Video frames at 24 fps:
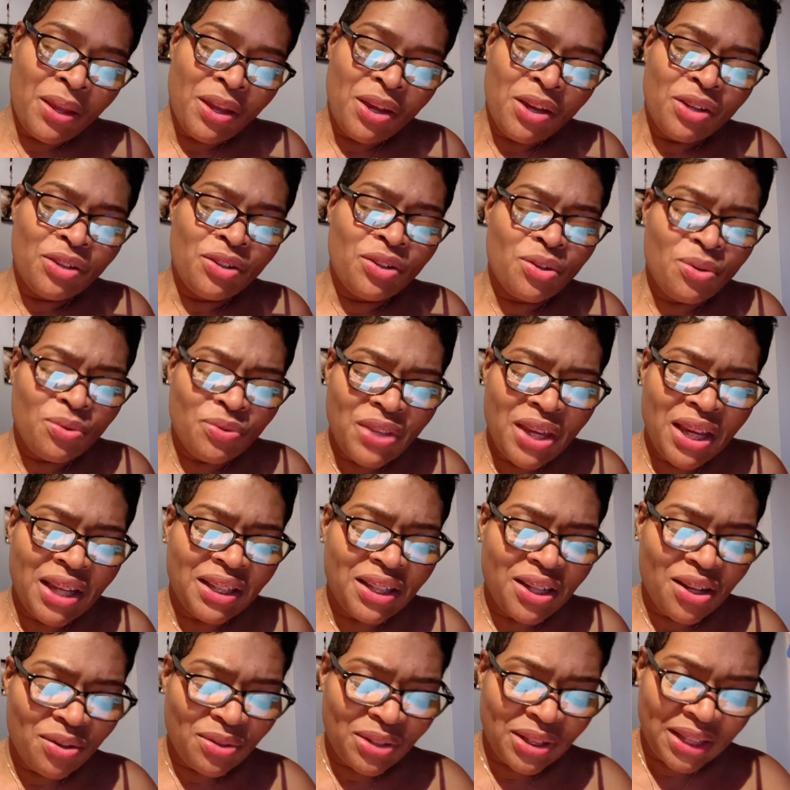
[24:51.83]
Do you think
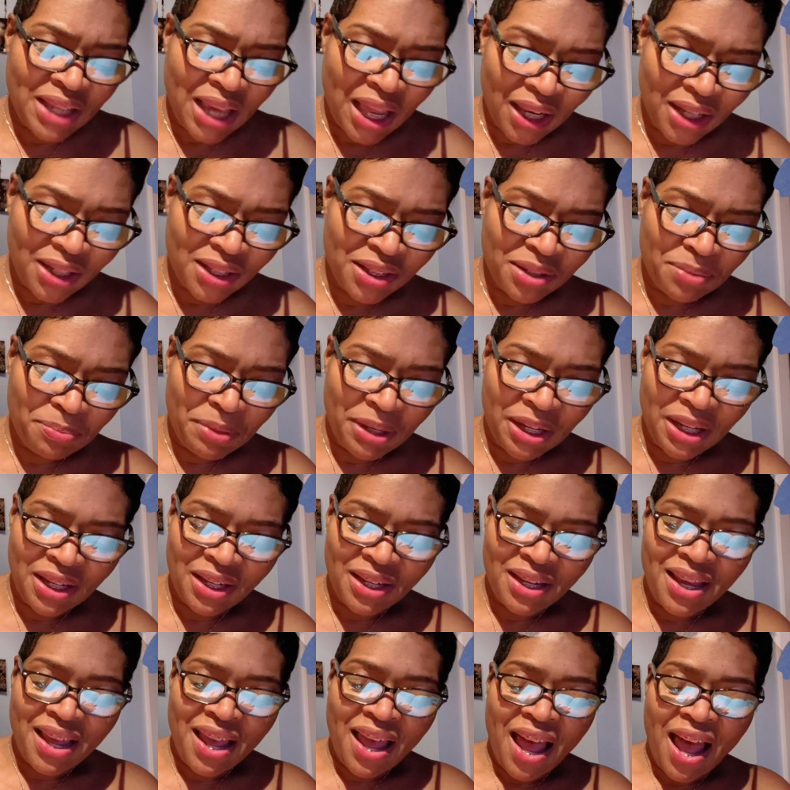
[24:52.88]
they'll sell it to me?
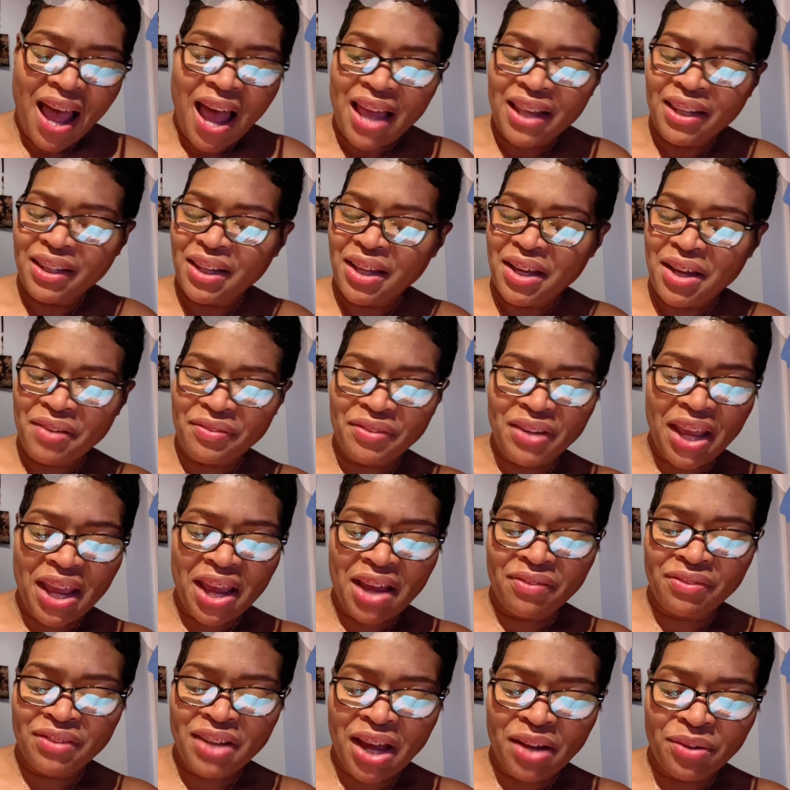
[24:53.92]
I love to have
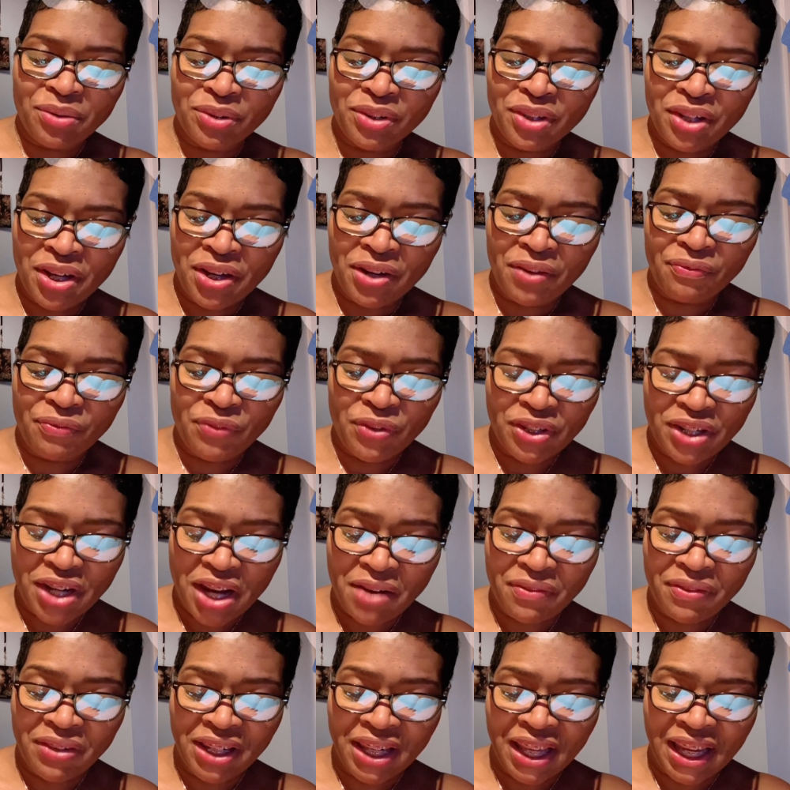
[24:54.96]
Donald Duck for
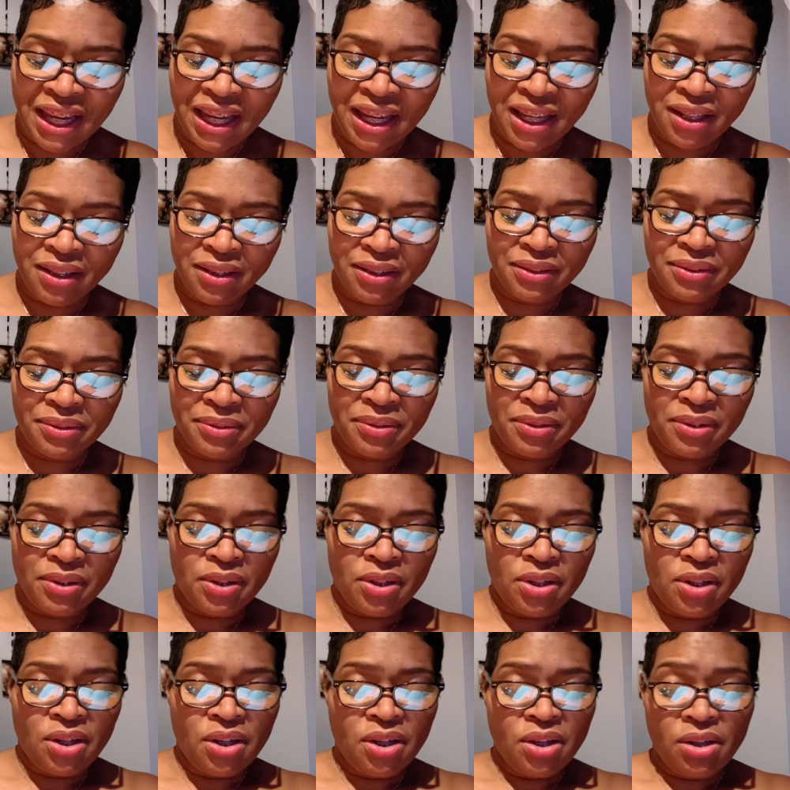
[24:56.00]
Neverland.
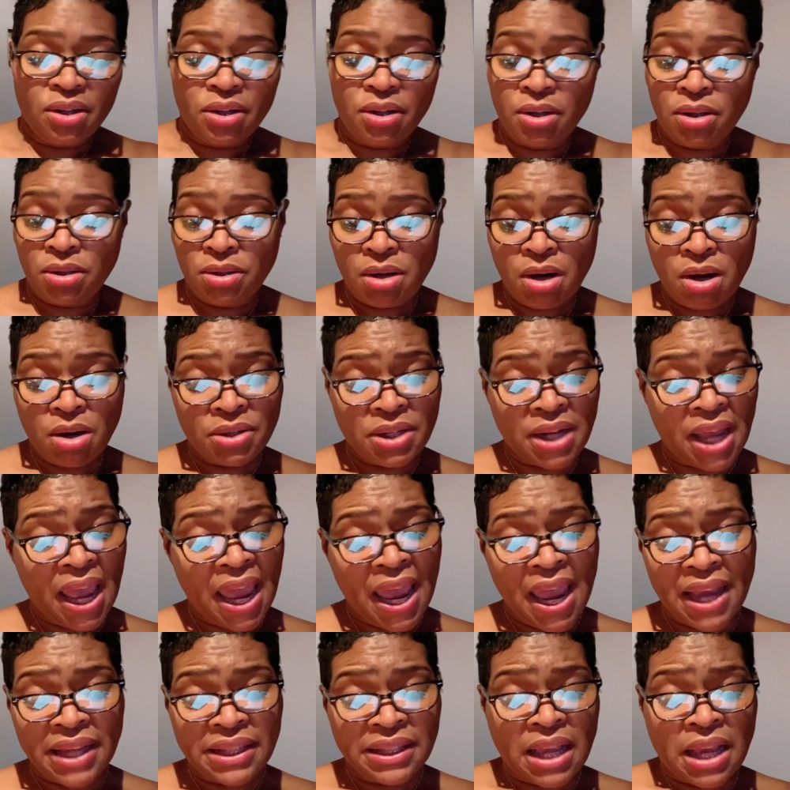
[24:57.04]
Couldn't hurt to
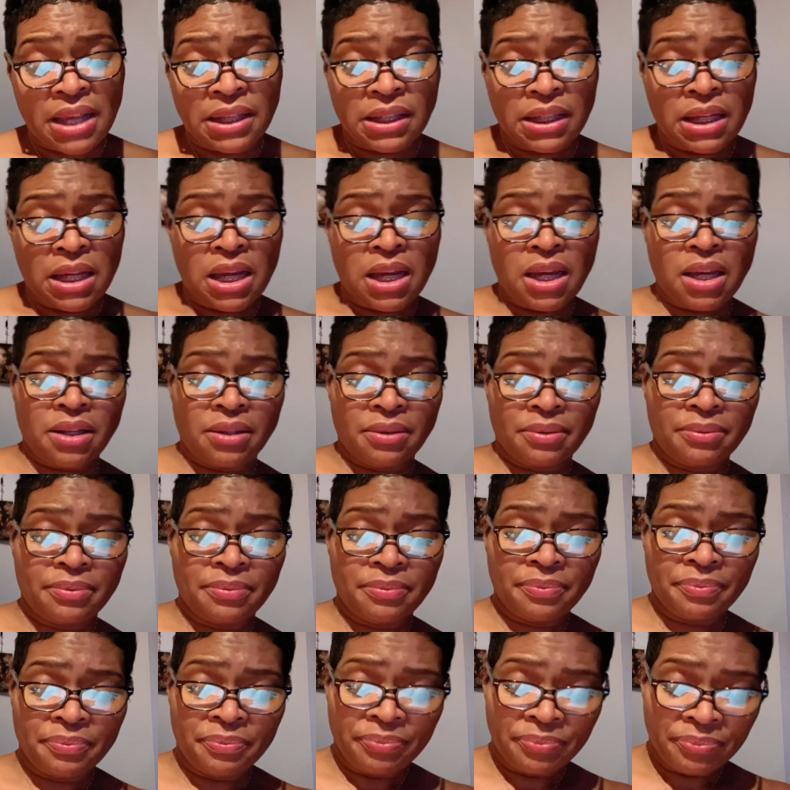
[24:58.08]
ask, I said.
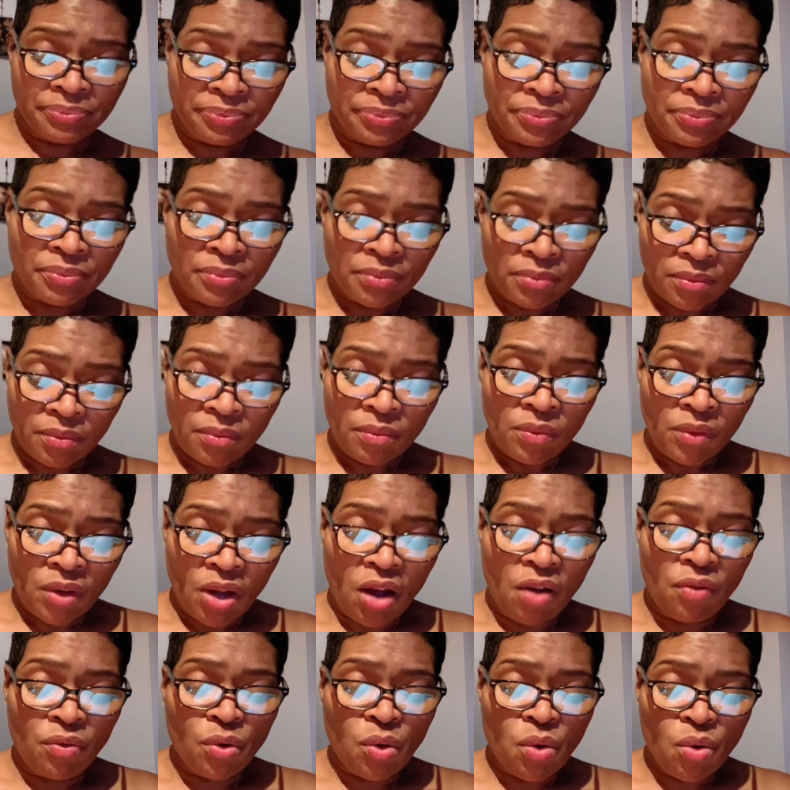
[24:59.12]

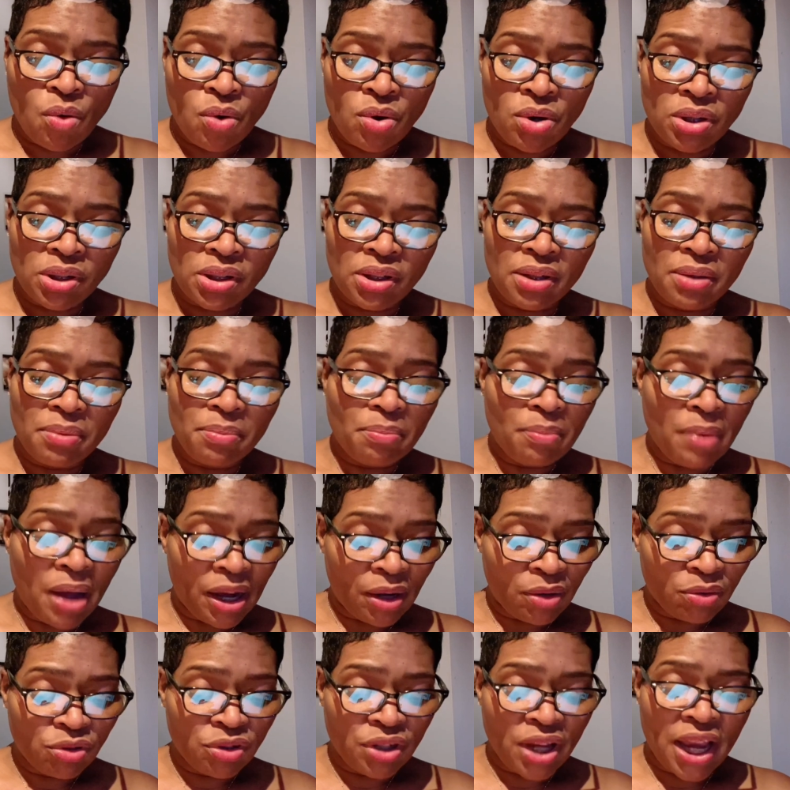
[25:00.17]
Of course, Michael
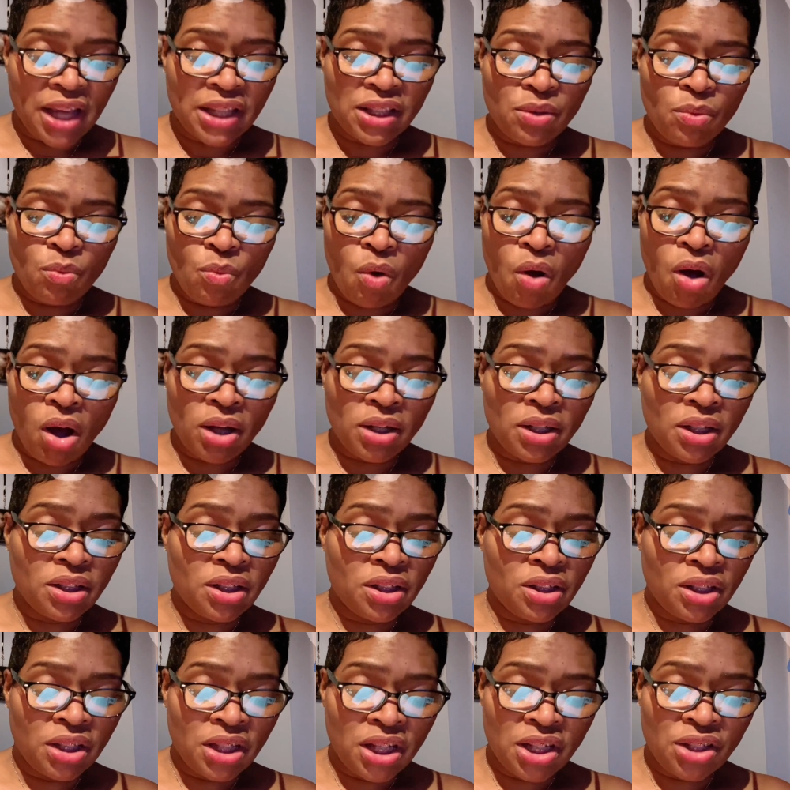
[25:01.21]
Jackson walking into the
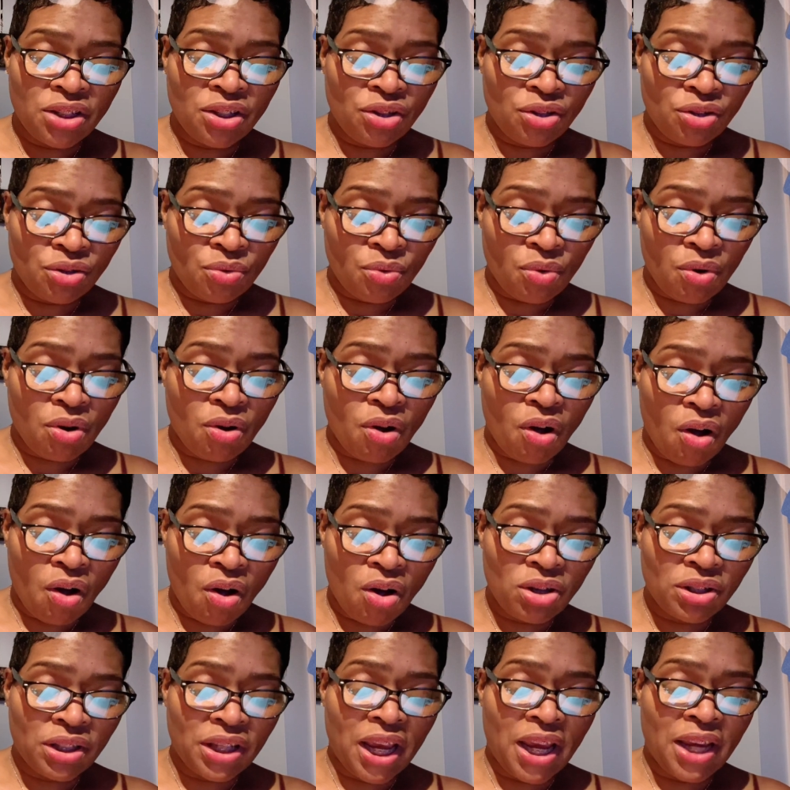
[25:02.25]
Disney store
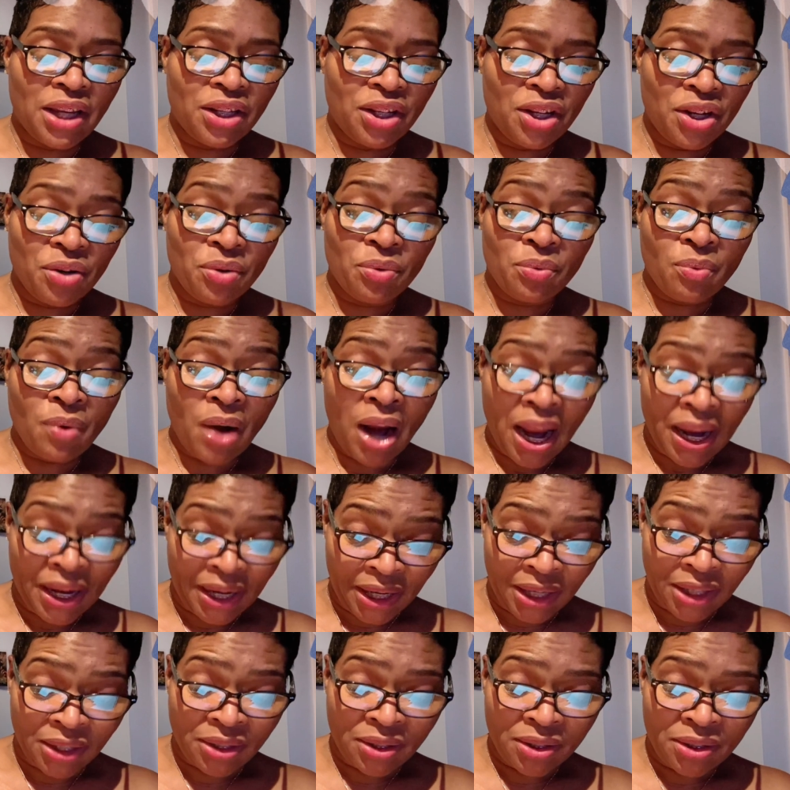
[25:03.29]
caused a near
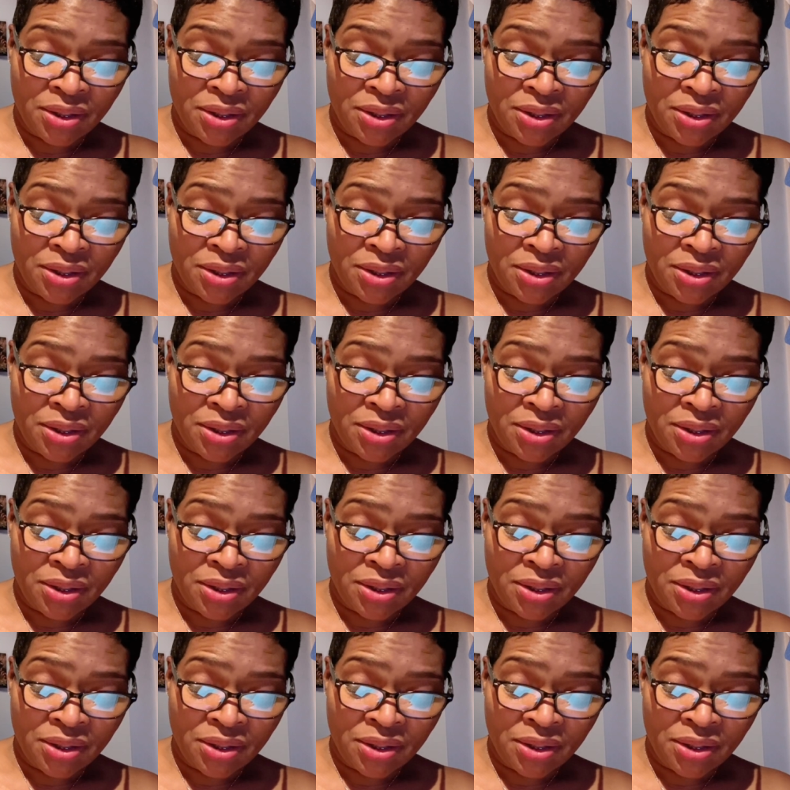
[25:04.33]
riot.